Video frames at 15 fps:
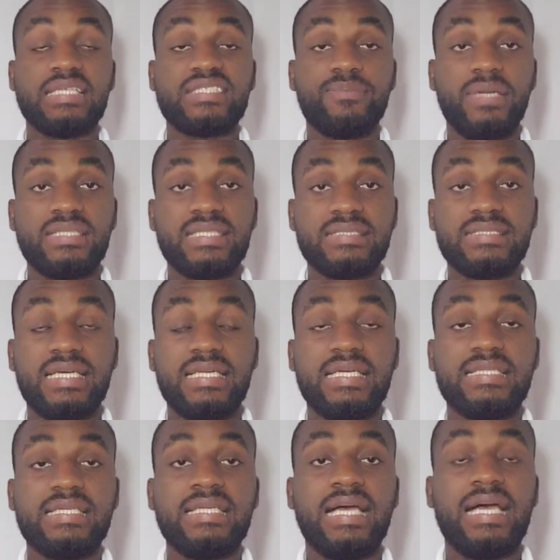as Manchester
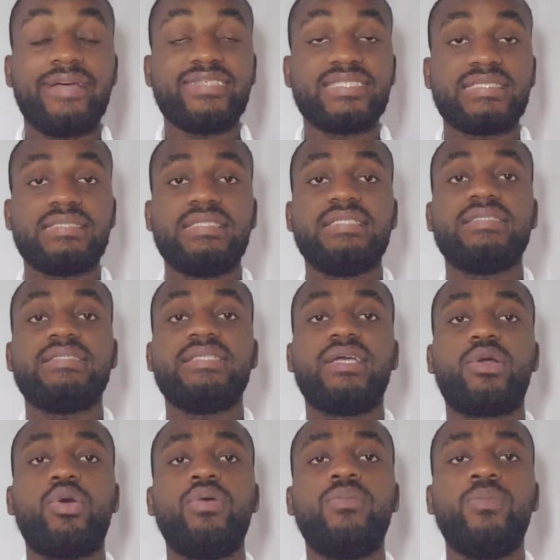United has the
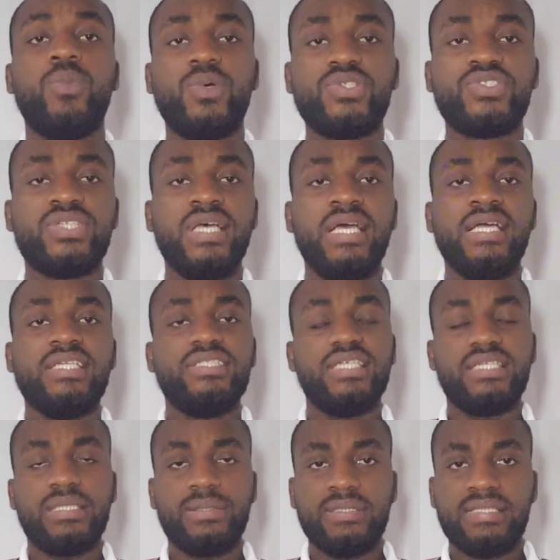second most
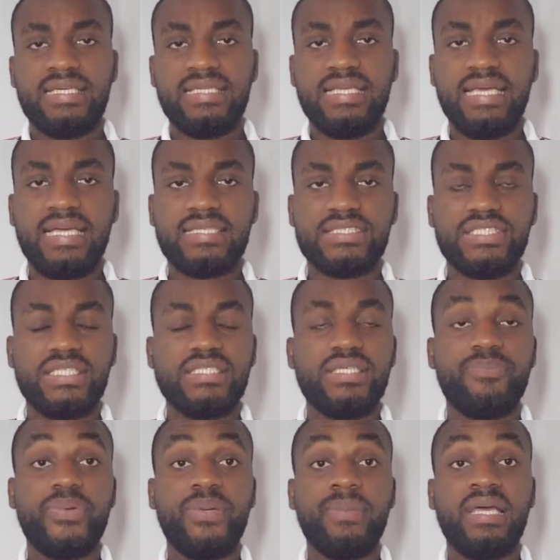generated XG in
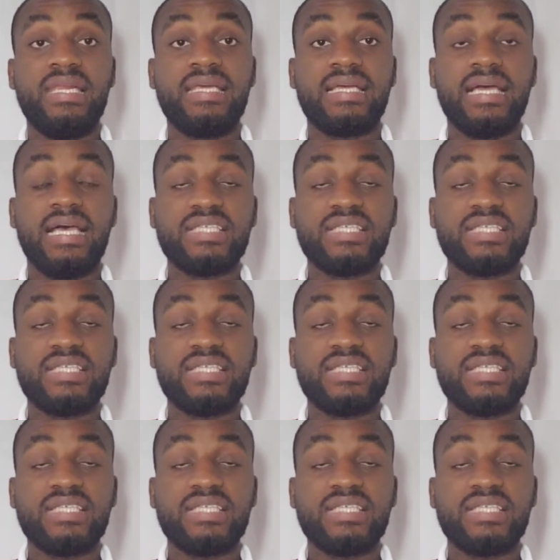the Premier League,